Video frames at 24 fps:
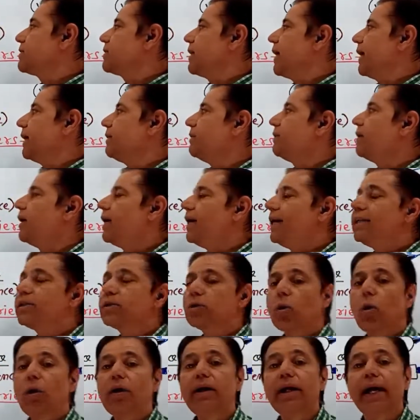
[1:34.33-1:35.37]
line is
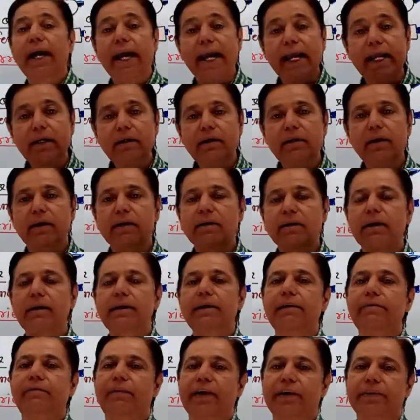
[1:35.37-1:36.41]
called internal
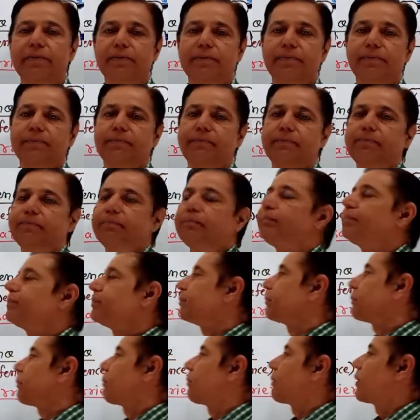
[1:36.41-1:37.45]
defense.
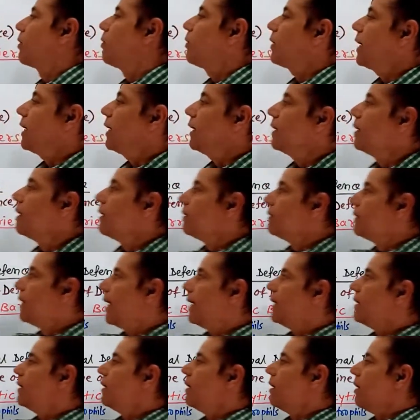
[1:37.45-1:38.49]
Okay,
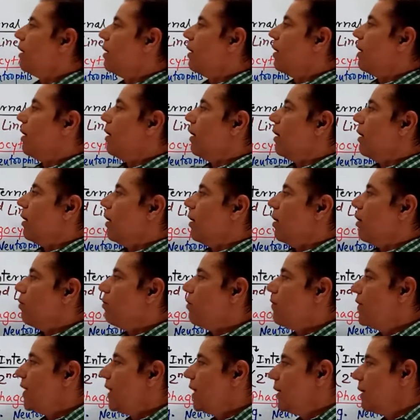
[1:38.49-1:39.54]
then we
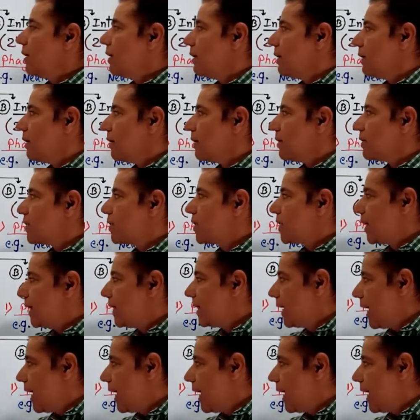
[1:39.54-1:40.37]
will study